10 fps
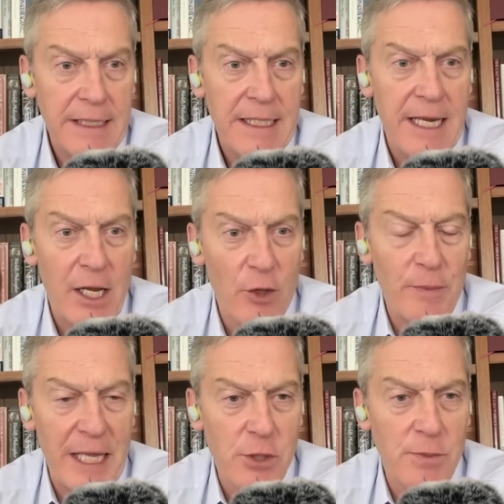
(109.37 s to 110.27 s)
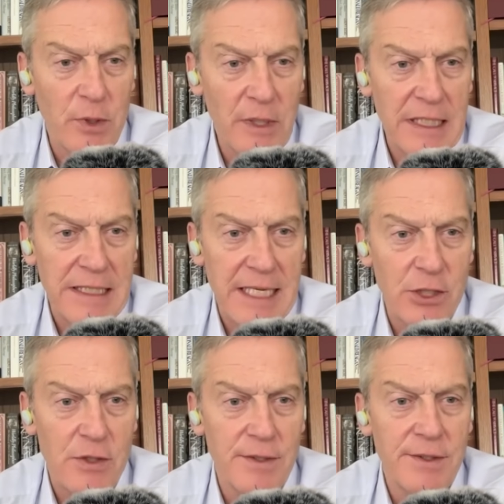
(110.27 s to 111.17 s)
health management
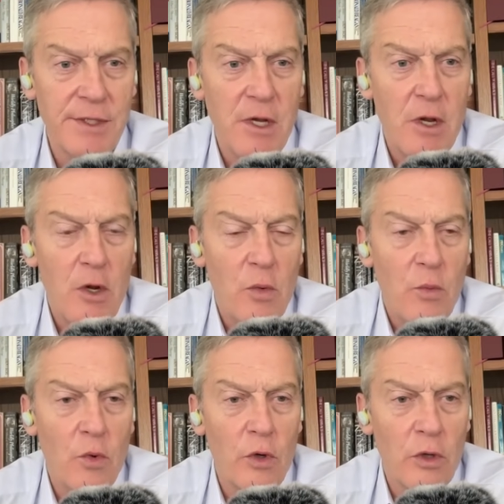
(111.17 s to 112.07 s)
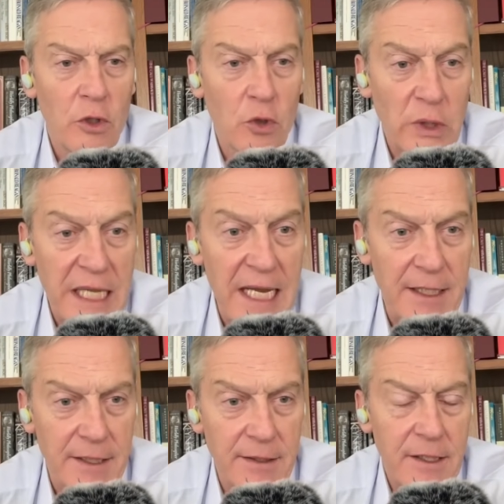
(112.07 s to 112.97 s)
organizations were
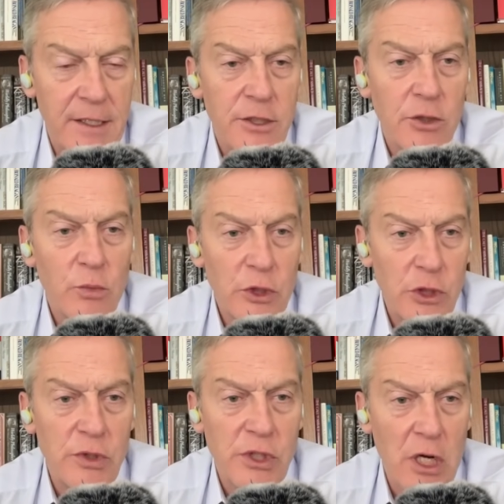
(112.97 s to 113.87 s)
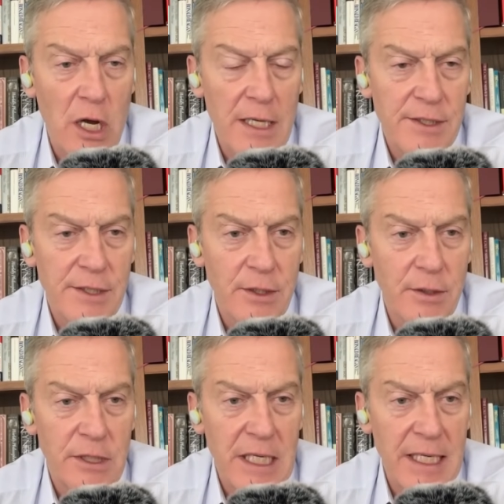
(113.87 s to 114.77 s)
created to reduce costs, to
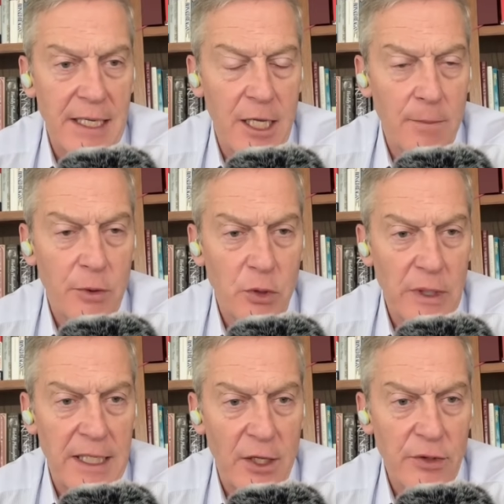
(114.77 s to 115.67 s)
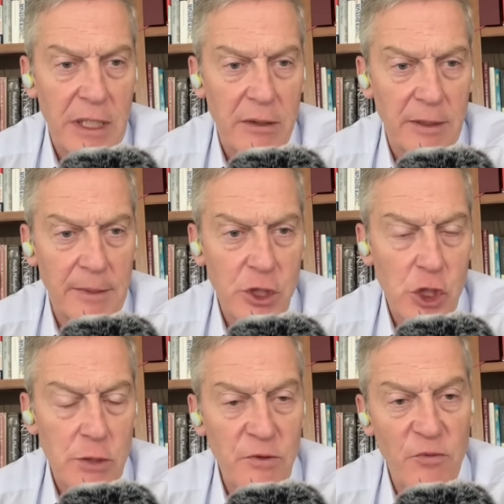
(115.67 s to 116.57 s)
kind of help create healthcare on a
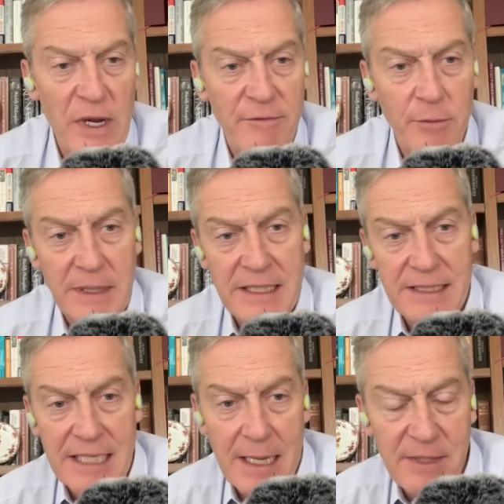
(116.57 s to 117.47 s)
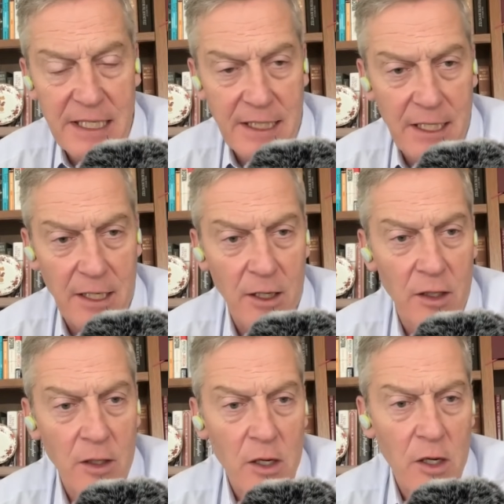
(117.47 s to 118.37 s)
budget, to move away from indemnity
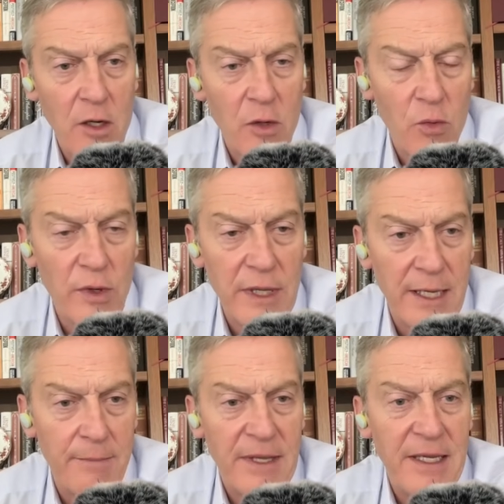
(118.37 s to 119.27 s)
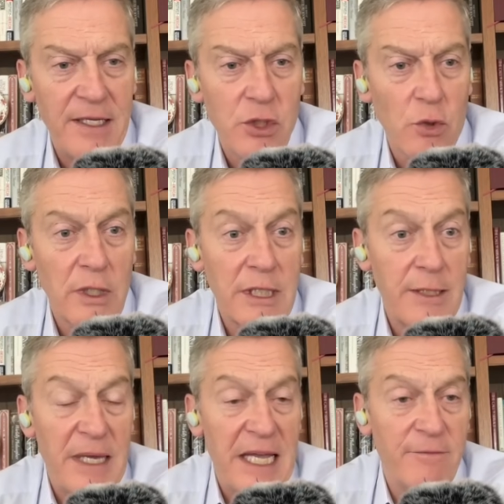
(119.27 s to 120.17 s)
care, where they historically
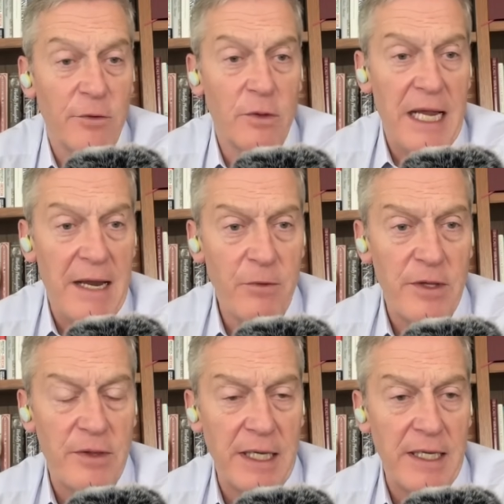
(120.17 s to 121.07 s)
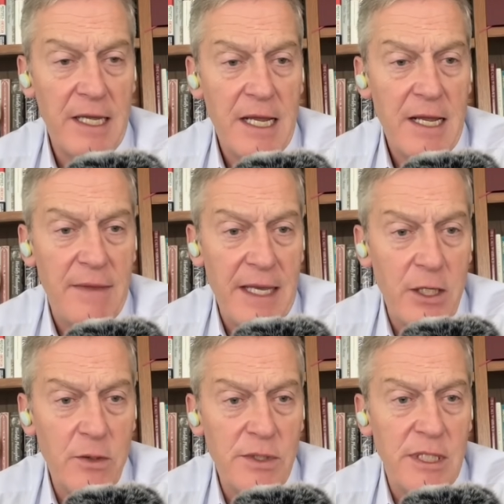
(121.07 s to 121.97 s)
paid for everything. They
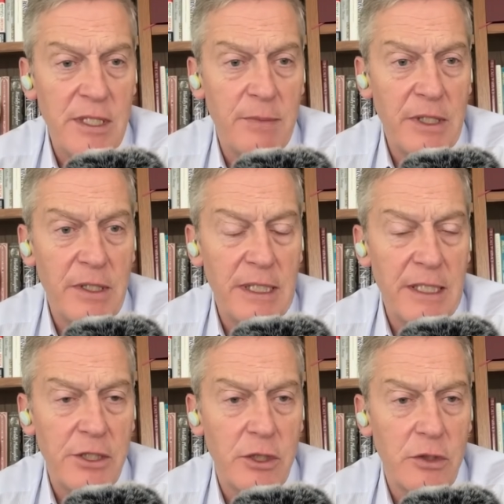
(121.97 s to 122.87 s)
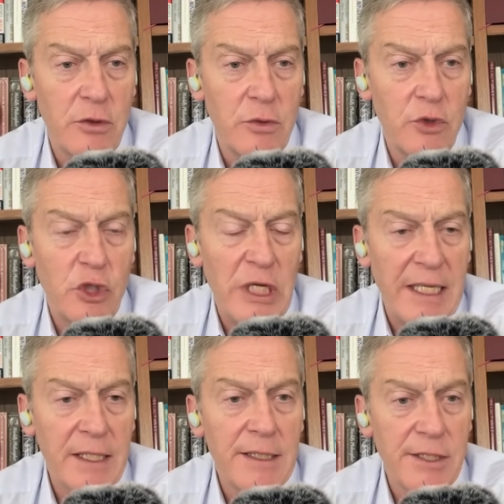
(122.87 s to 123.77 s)
used the ability to
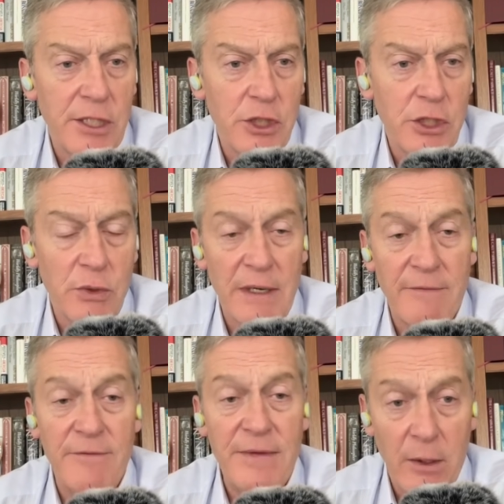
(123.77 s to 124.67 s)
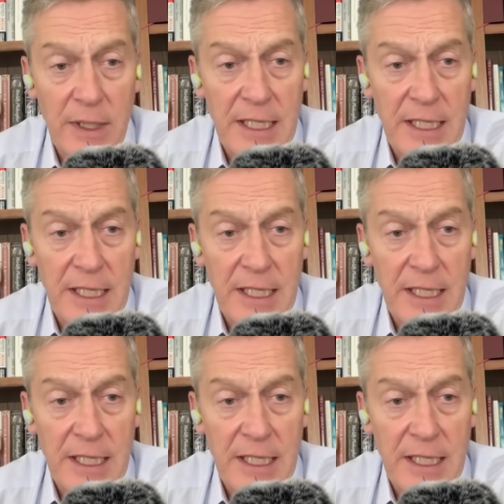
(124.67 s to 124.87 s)
channel decisions around very